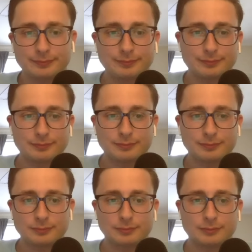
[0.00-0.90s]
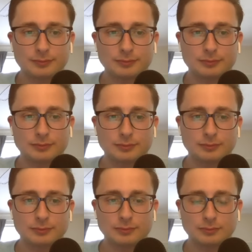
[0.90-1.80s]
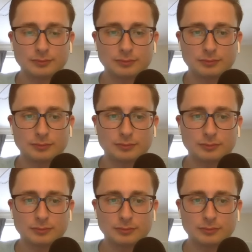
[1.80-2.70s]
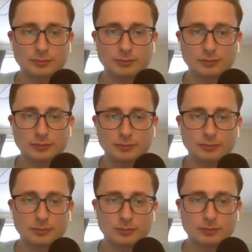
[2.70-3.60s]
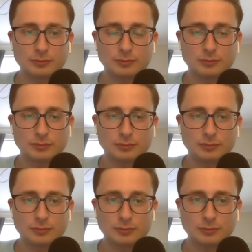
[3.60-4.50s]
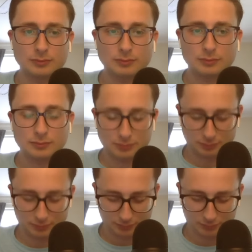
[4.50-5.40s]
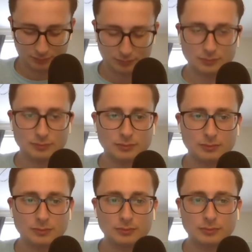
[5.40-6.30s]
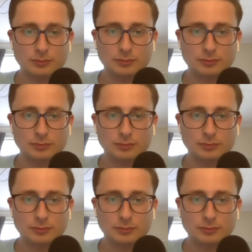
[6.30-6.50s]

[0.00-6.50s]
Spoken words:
(not speaking)